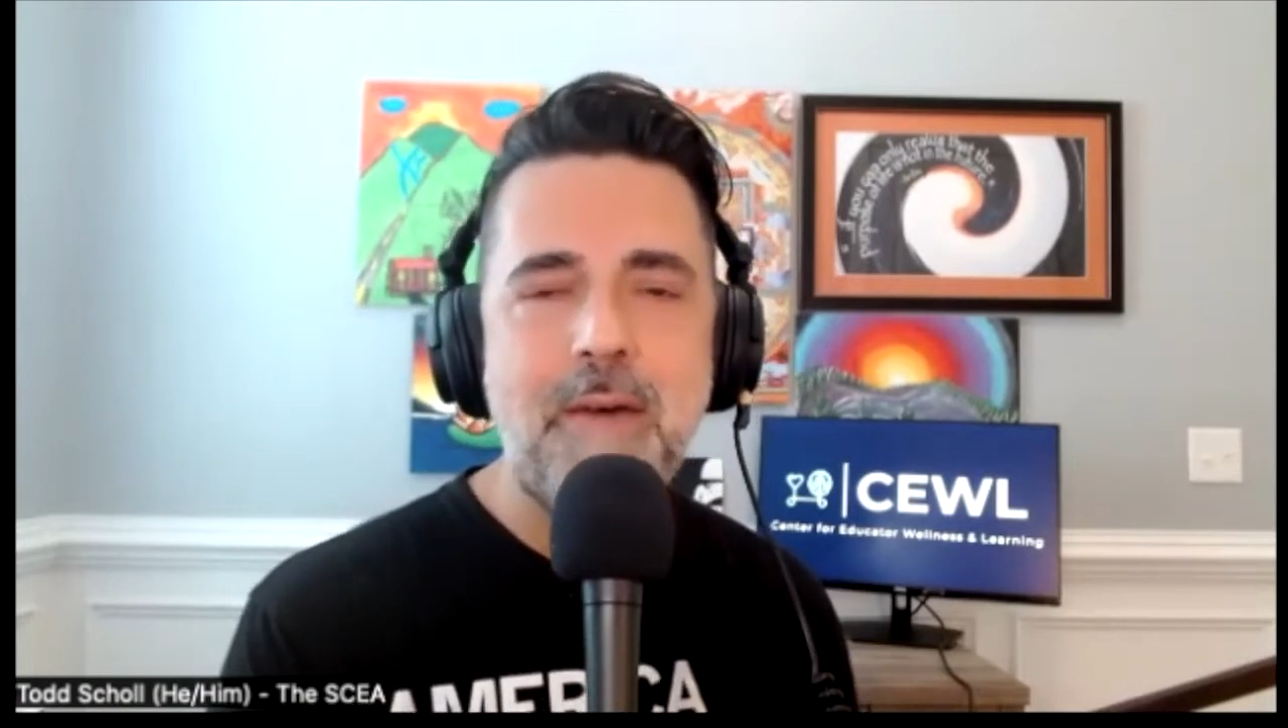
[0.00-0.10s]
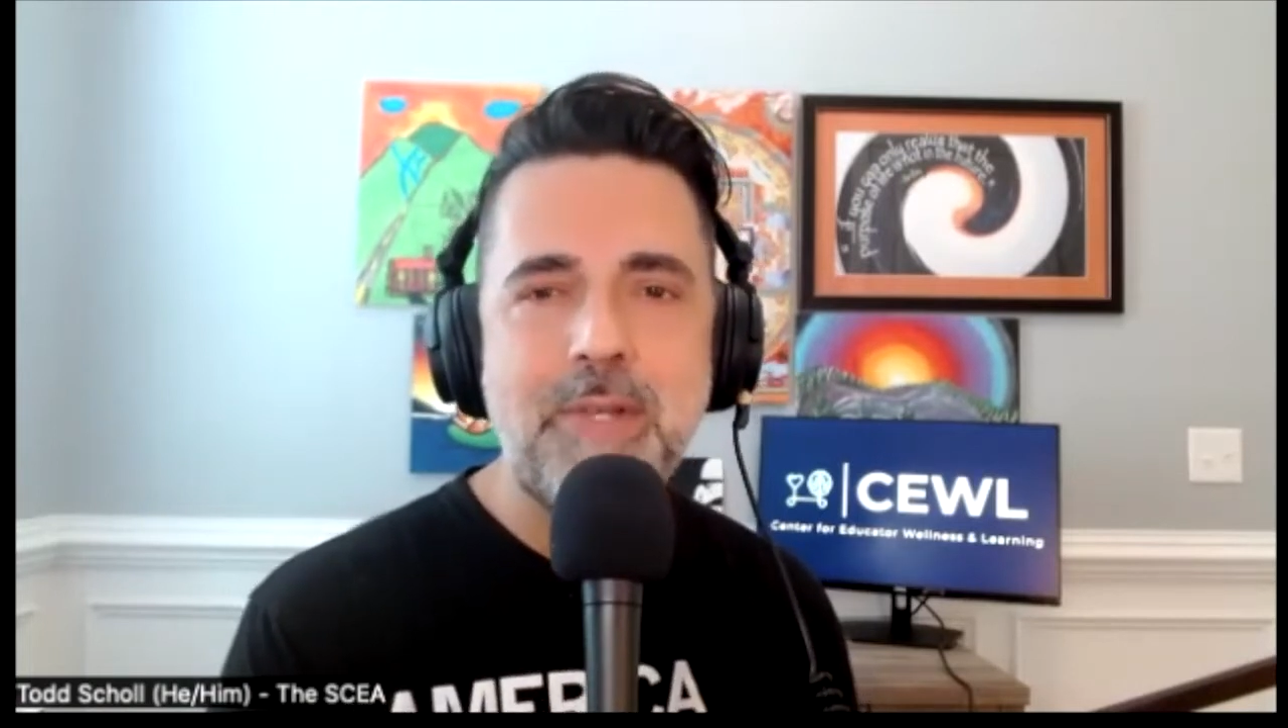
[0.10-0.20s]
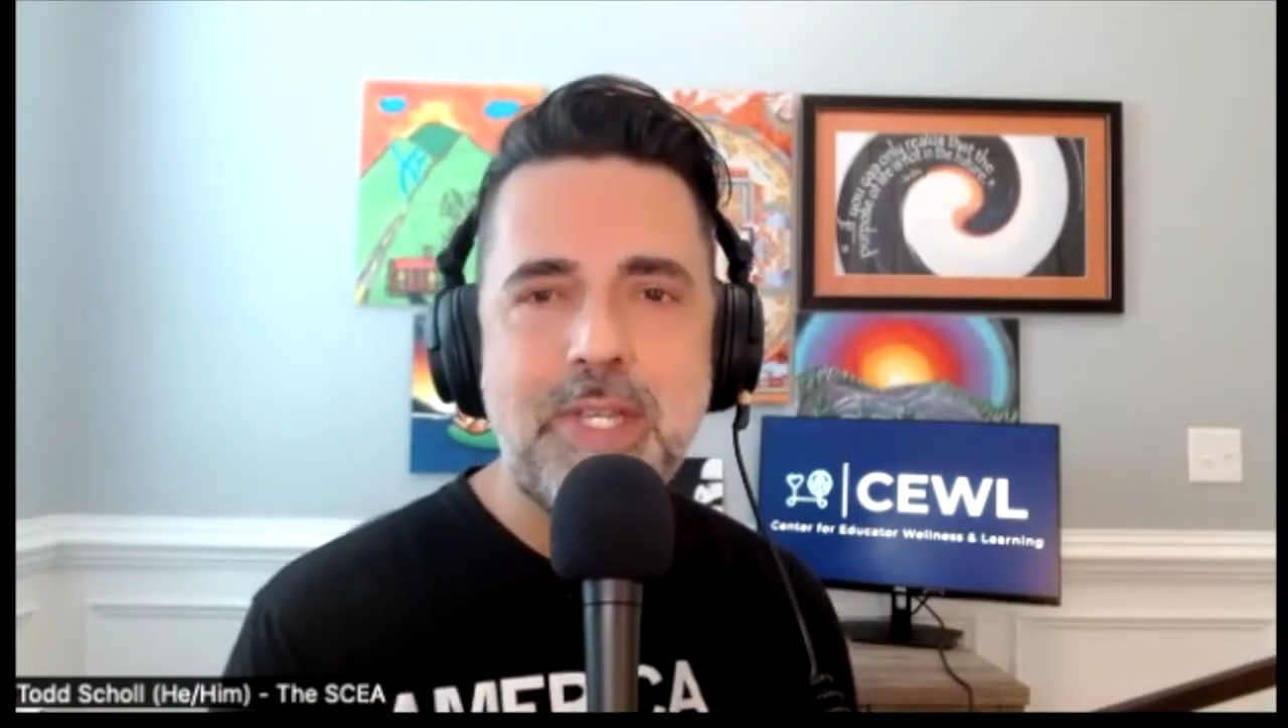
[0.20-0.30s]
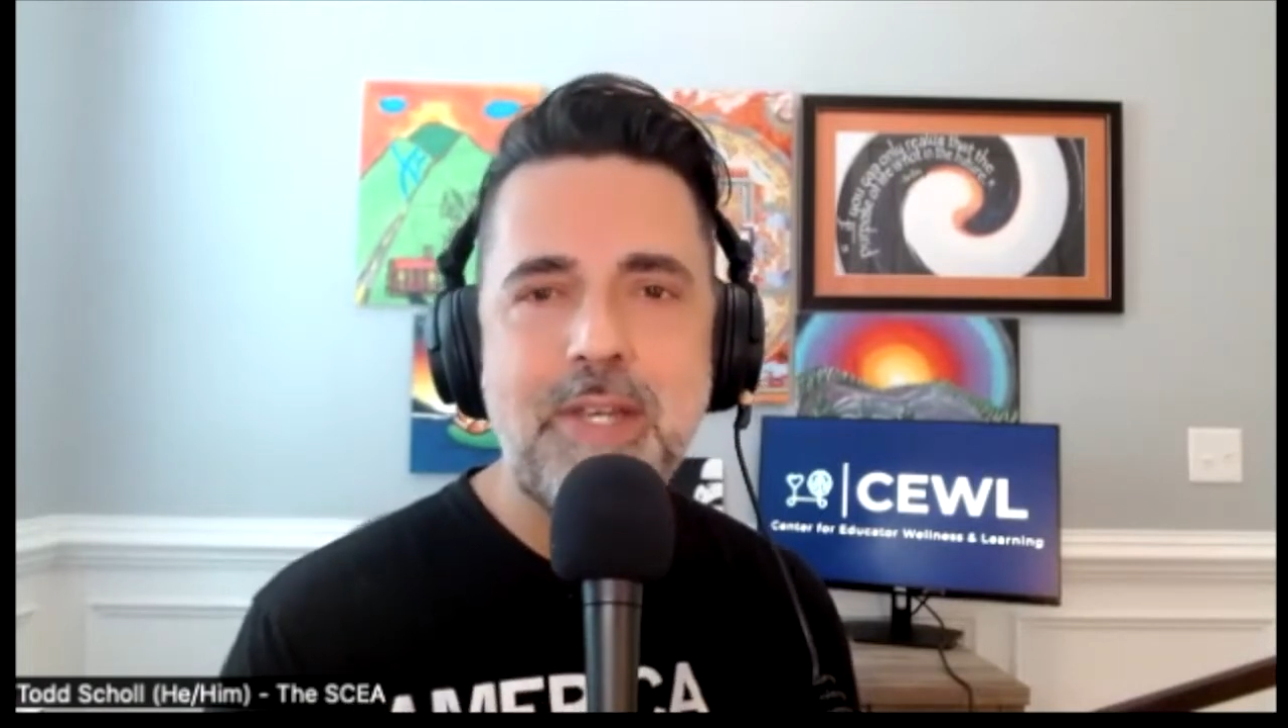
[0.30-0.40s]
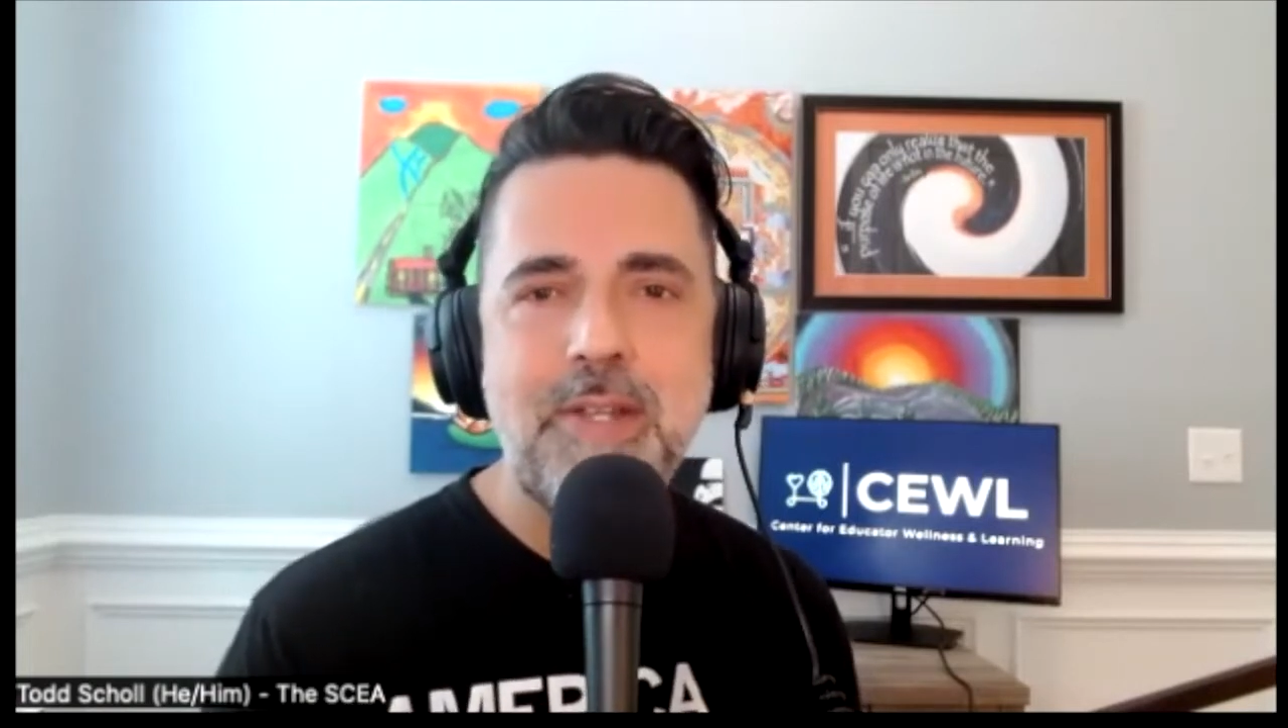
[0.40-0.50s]
I
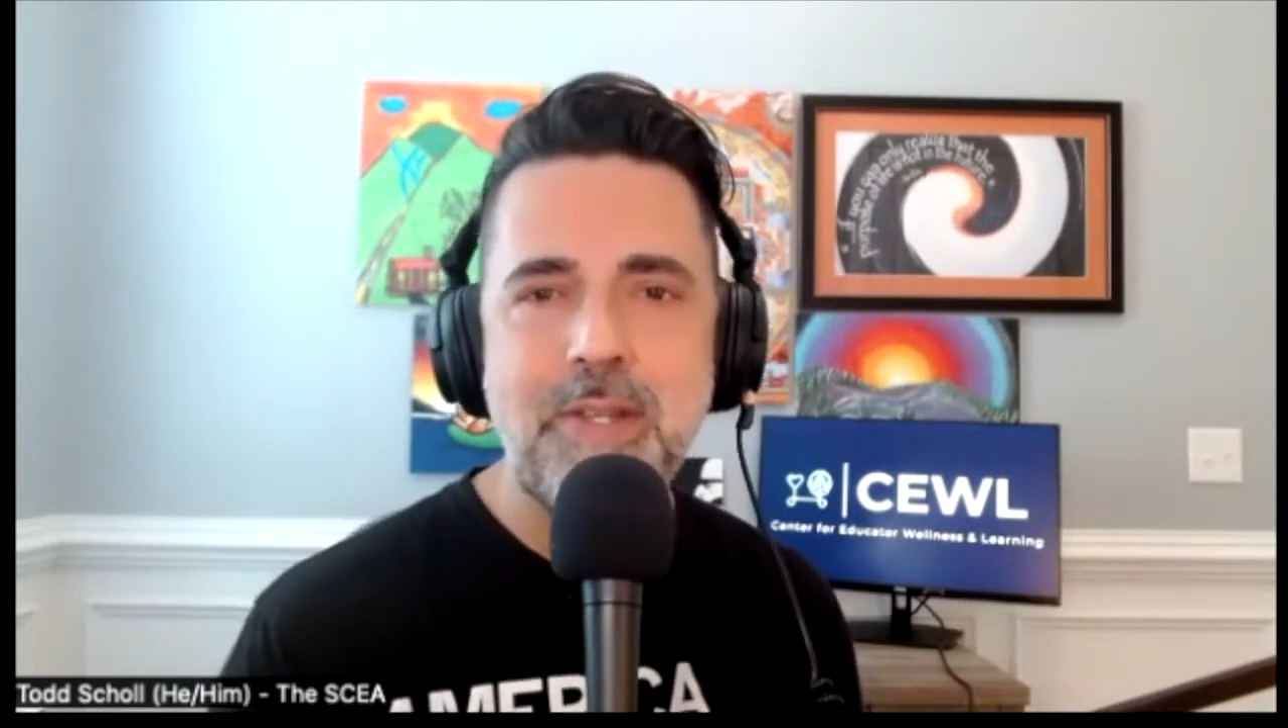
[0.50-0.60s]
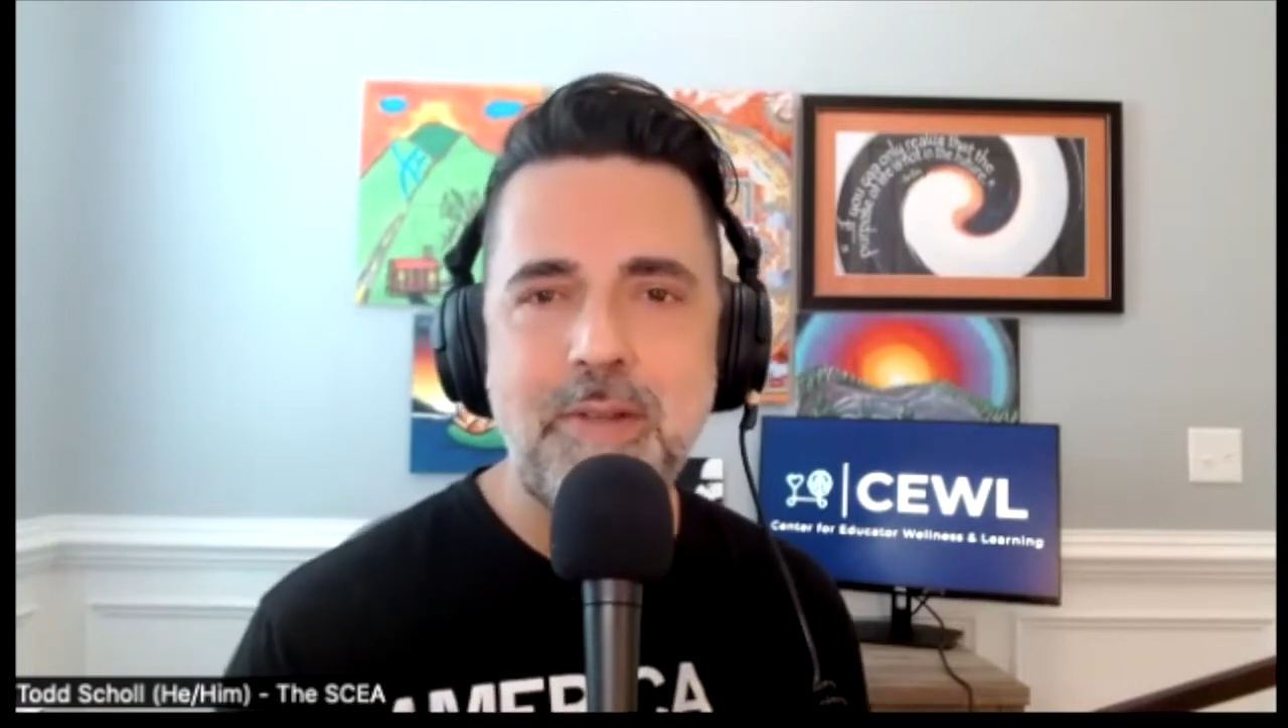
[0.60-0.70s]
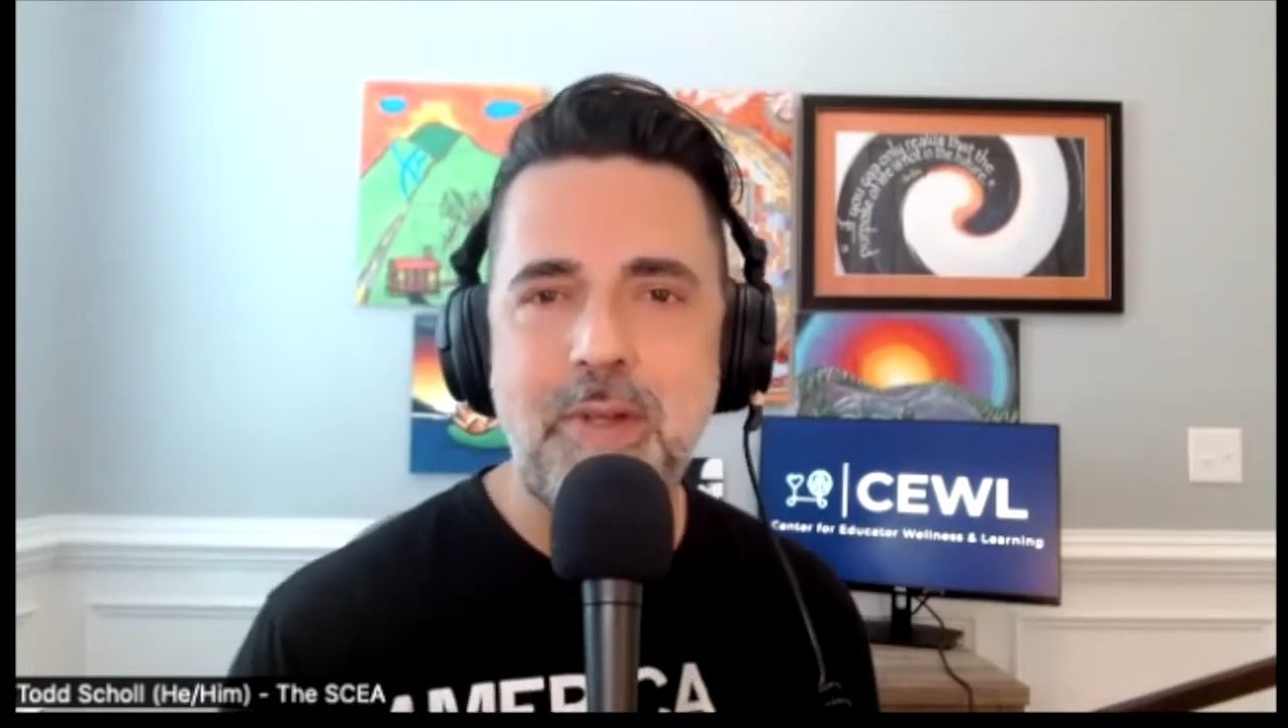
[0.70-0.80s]
was talking